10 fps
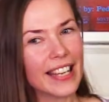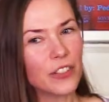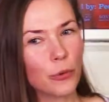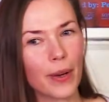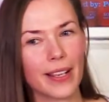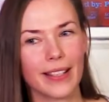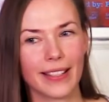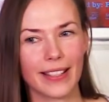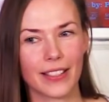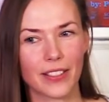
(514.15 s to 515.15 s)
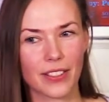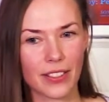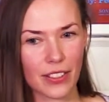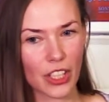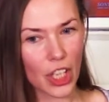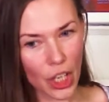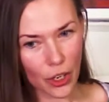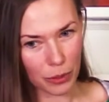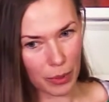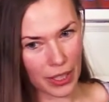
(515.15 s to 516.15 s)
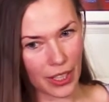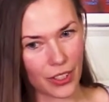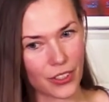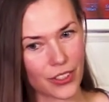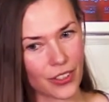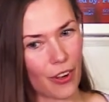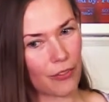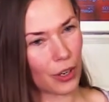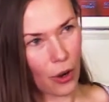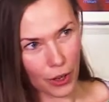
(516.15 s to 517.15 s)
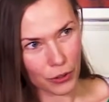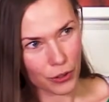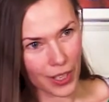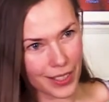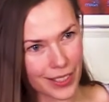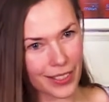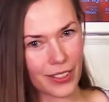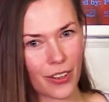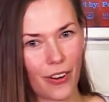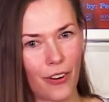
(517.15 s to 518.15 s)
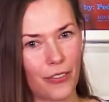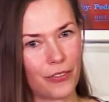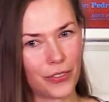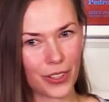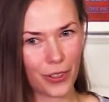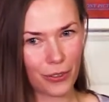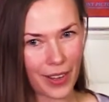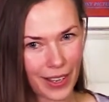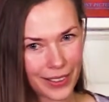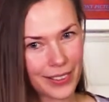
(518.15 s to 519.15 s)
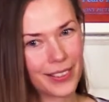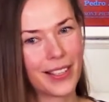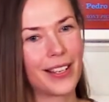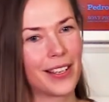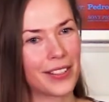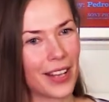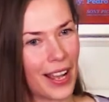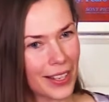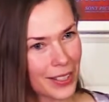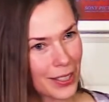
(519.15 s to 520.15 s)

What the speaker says: in a way it's good because of the contrast of, you know, that nice,